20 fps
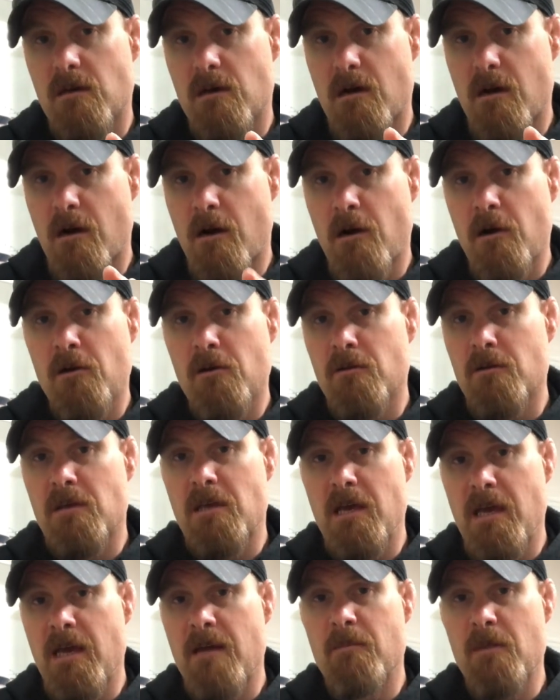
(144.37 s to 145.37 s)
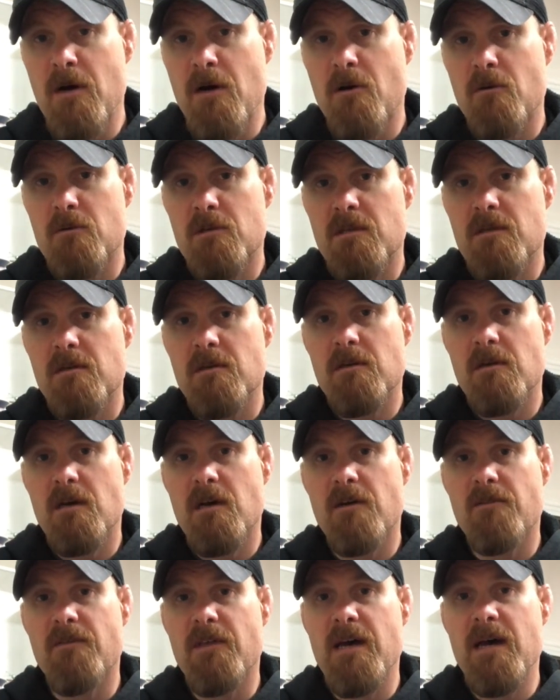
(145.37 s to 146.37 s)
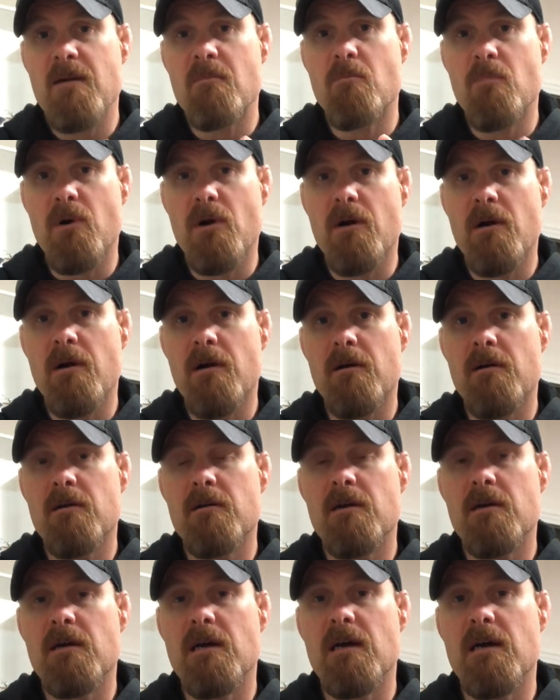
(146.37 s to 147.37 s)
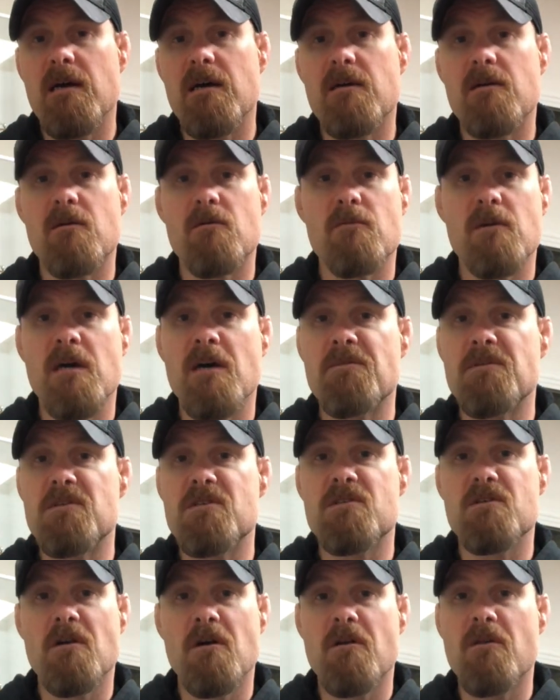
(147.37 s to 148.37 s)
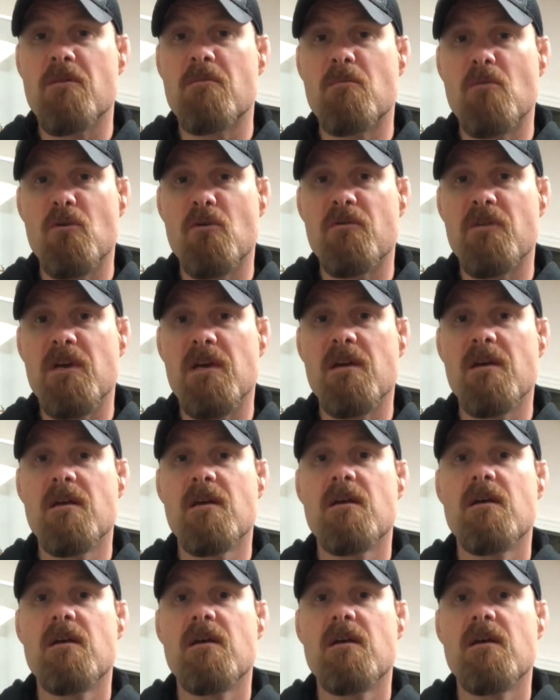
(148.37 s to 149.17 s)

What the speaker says: Arnold came out of that bar around the start of the movie,